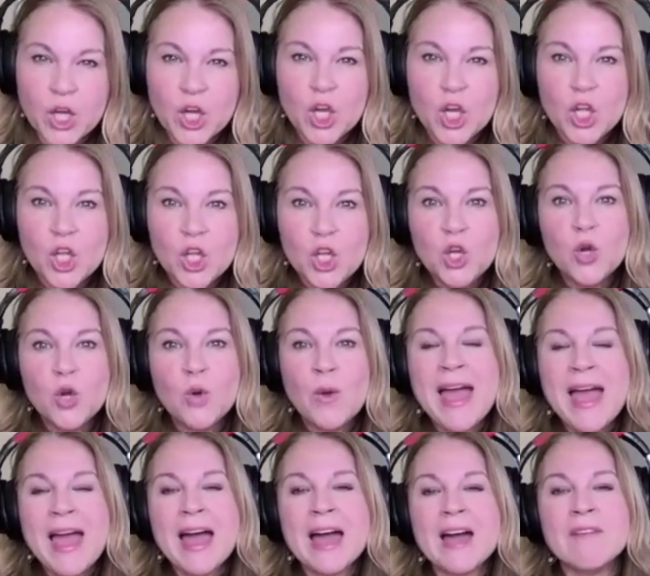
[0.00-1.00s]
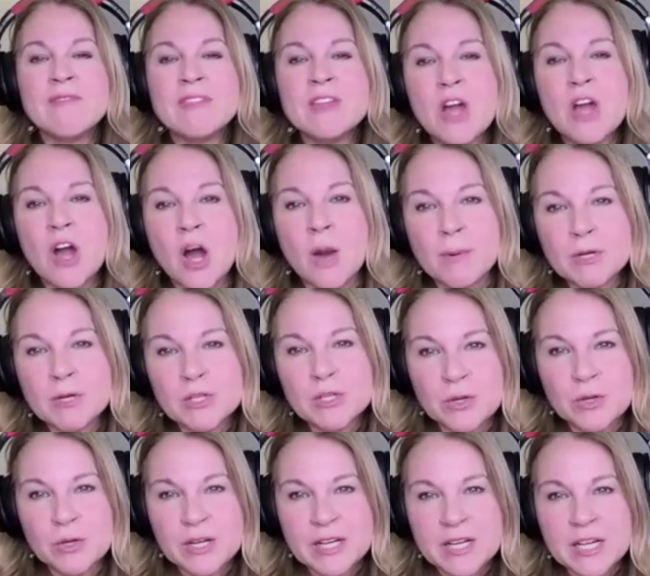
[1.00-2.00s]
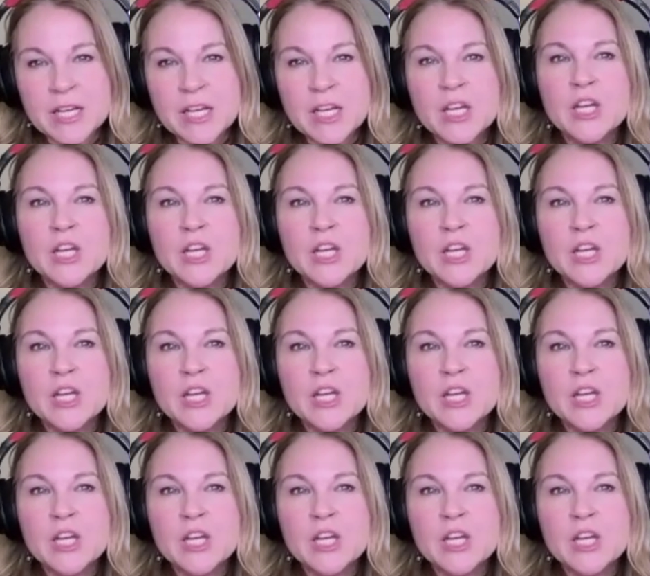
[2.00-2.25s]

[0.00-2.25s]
you have the opportunity